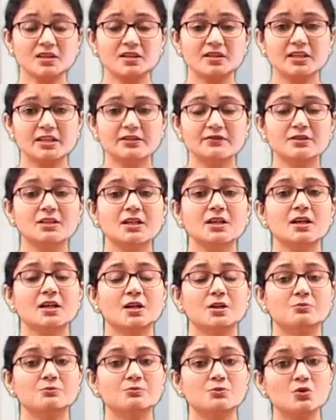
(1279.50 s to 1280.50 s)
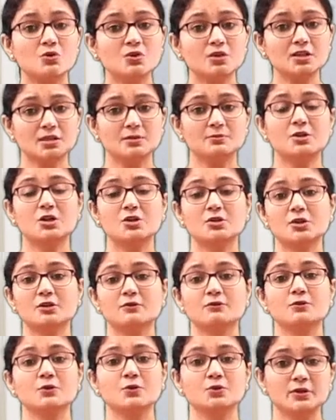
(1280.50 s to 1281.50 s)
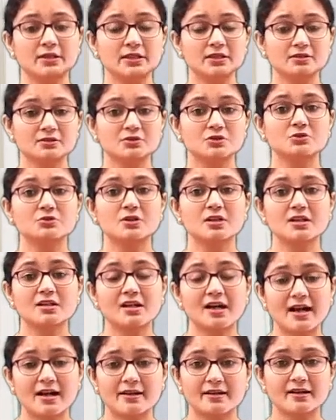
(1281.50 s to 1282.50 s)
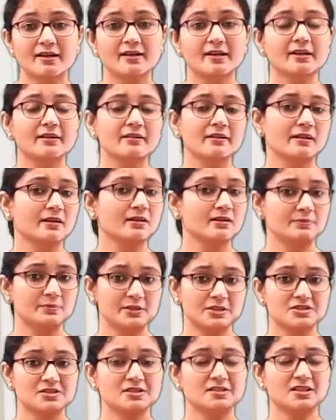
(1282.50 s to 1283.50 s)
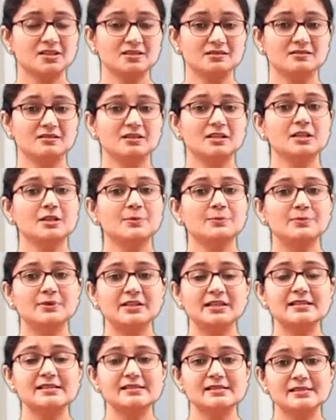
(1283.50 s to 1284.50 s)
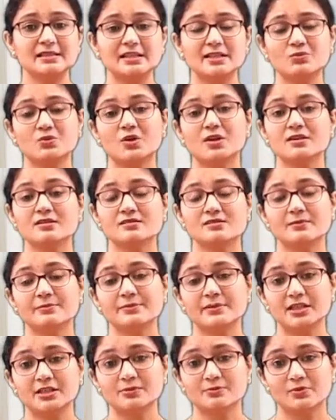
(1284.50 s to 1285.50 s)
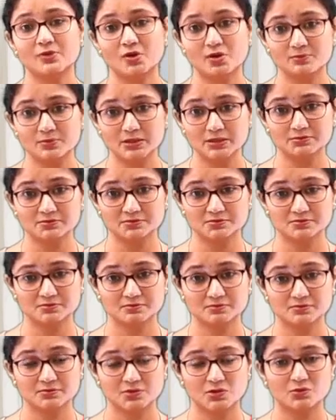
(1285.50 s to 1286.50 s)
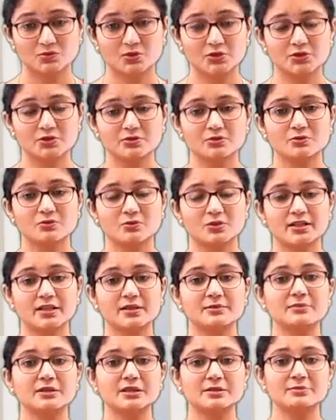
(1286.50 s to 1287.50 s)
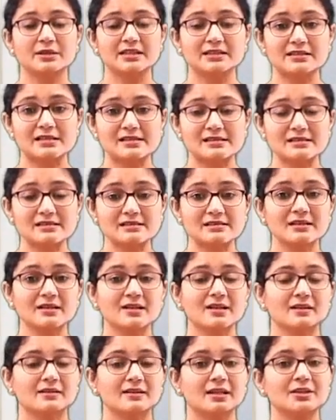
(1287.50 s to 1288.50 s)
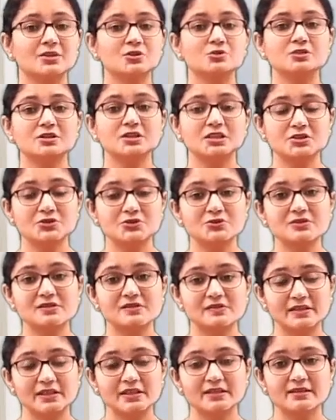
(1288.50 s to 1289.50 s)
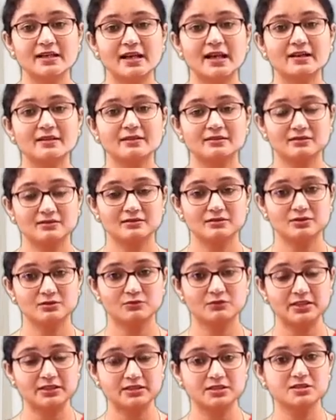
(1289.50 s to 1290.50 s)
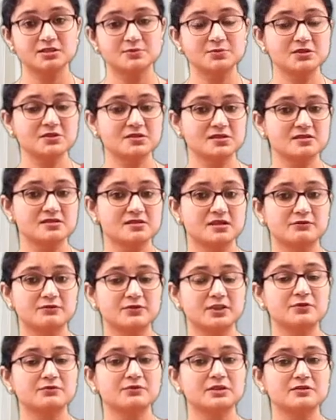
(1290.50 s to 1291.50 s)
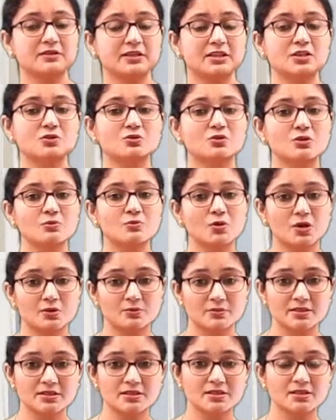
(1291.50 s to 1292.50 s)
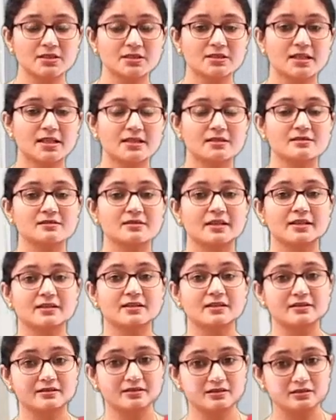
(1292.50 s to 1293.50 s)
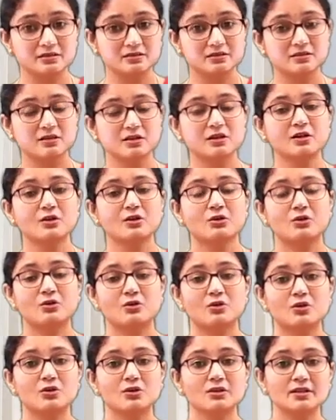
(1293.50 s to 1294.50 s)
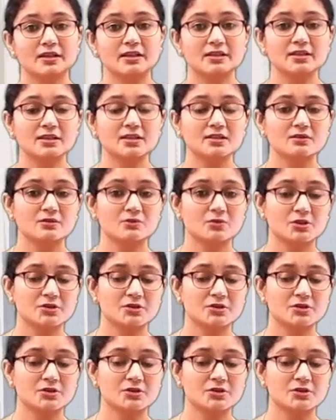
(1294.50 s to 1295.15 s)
give more amount of fluid to a cardiac and renal patient. Please see what is the main problem. What I mean by this is that you need to see that whether the person is suffering with any comorbidity, that is any renal or any